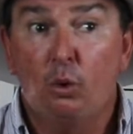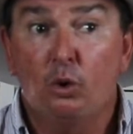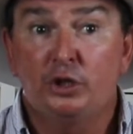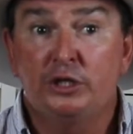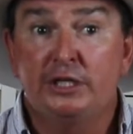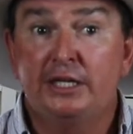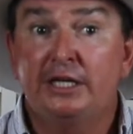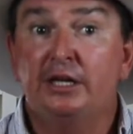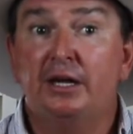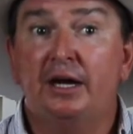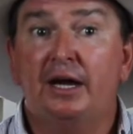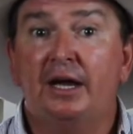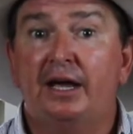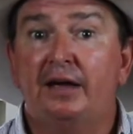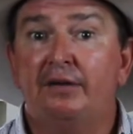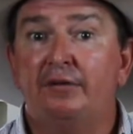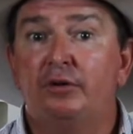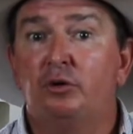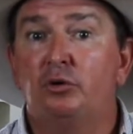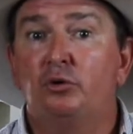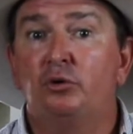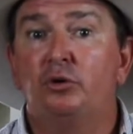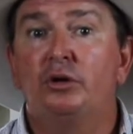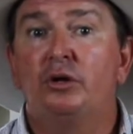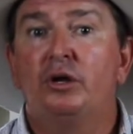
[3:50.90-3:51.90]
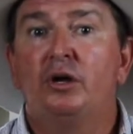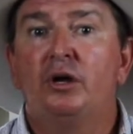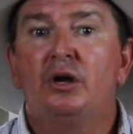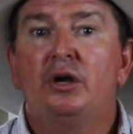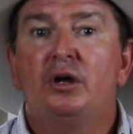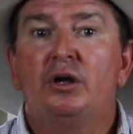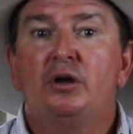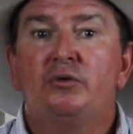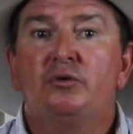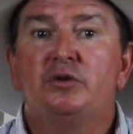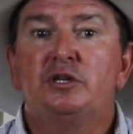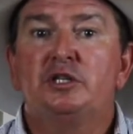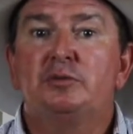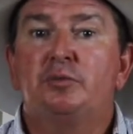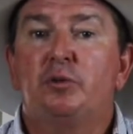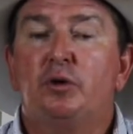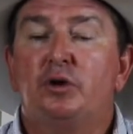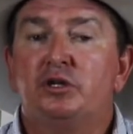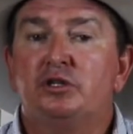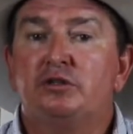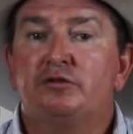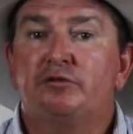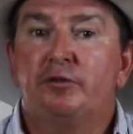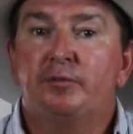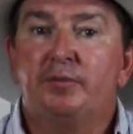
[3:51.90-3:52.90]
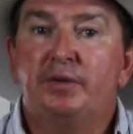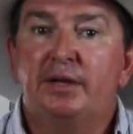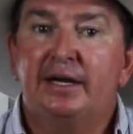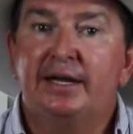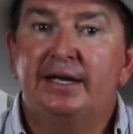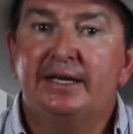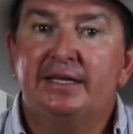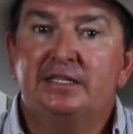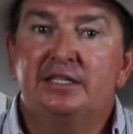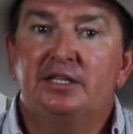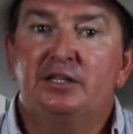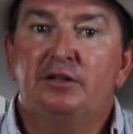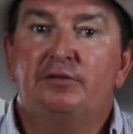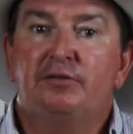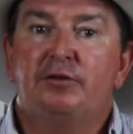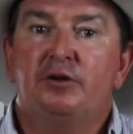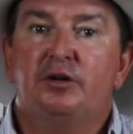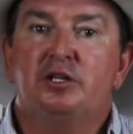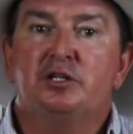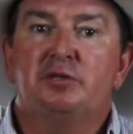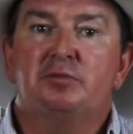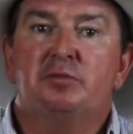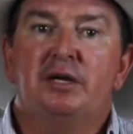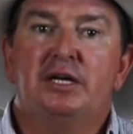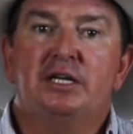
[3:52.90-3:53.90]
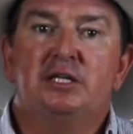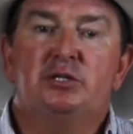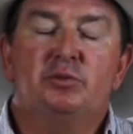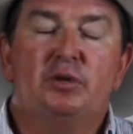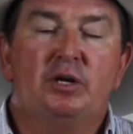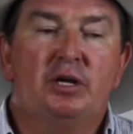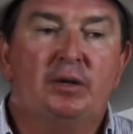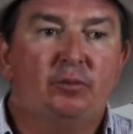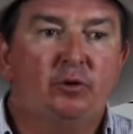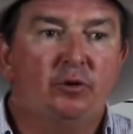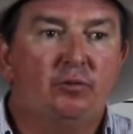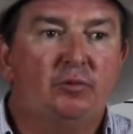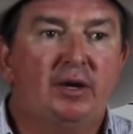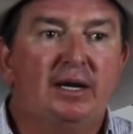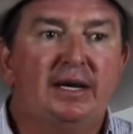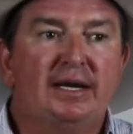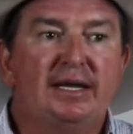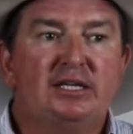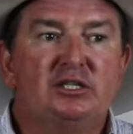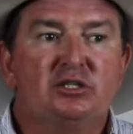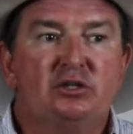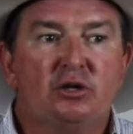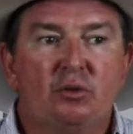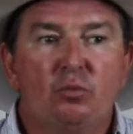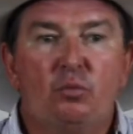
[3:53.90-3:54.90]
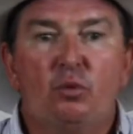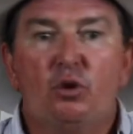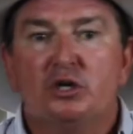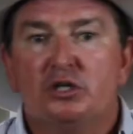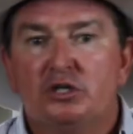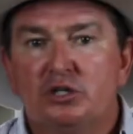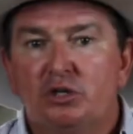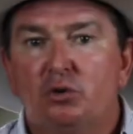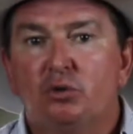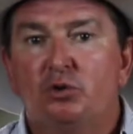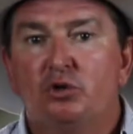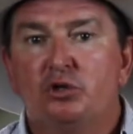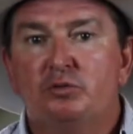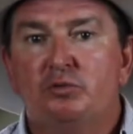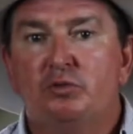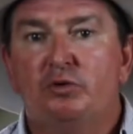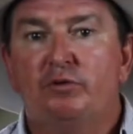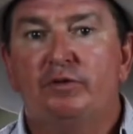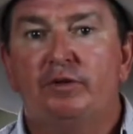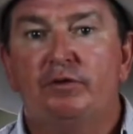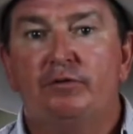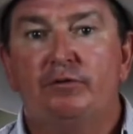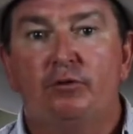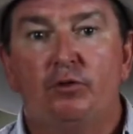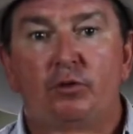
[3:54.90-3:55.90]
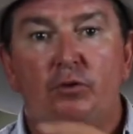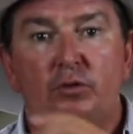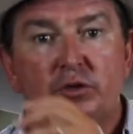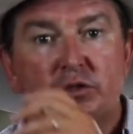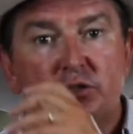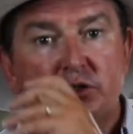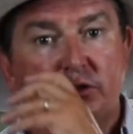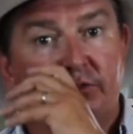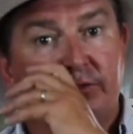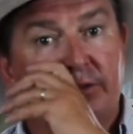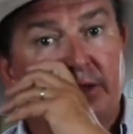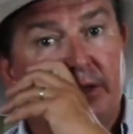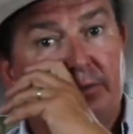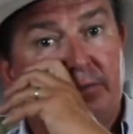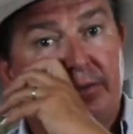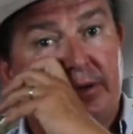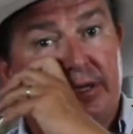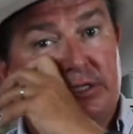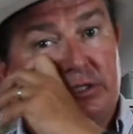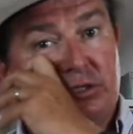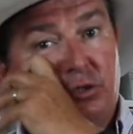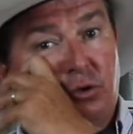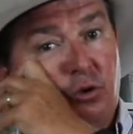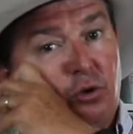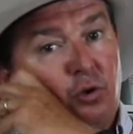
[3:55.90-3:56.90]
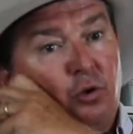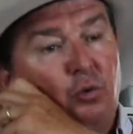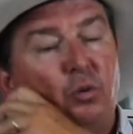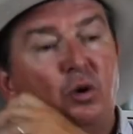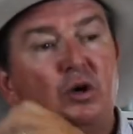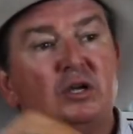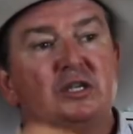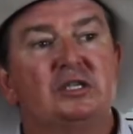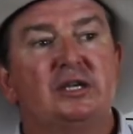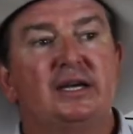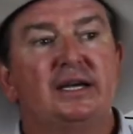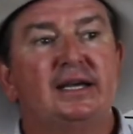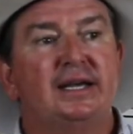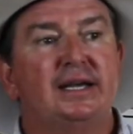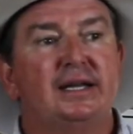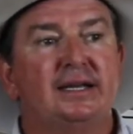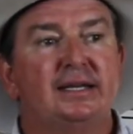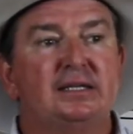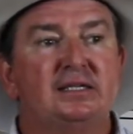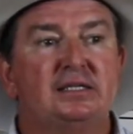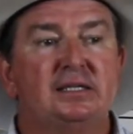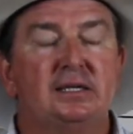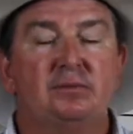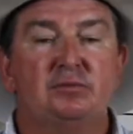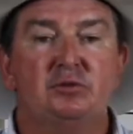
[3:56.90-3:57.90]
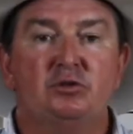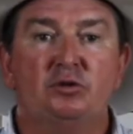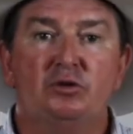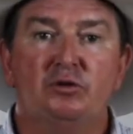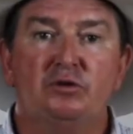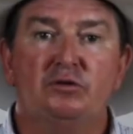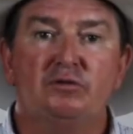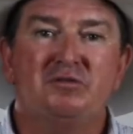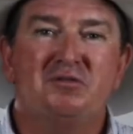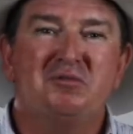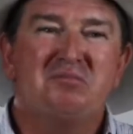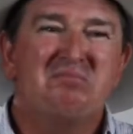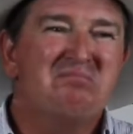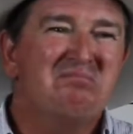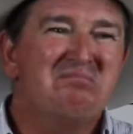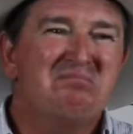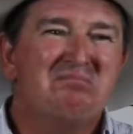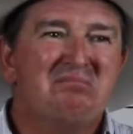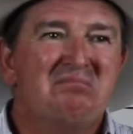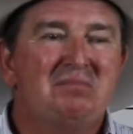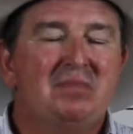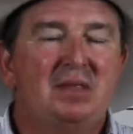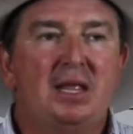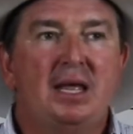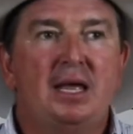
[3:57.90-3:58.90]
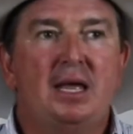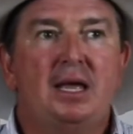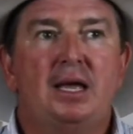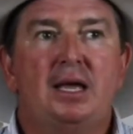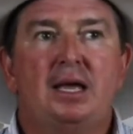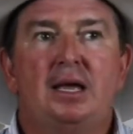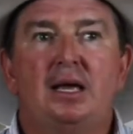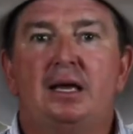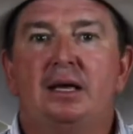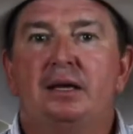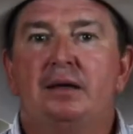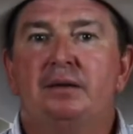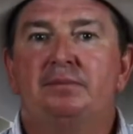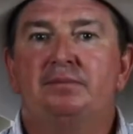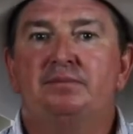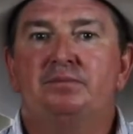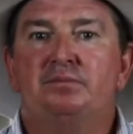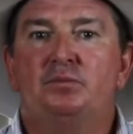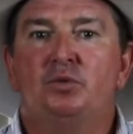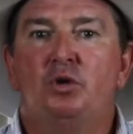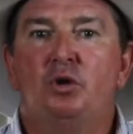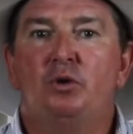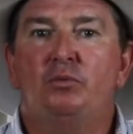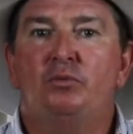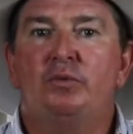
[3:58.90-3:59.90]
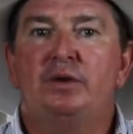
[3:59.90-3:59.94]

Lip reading: Did I have a good response from the legs in the first place? When I put my legs on, was the horse moving forwards off that pressure, or was I getting some sort of, nah, not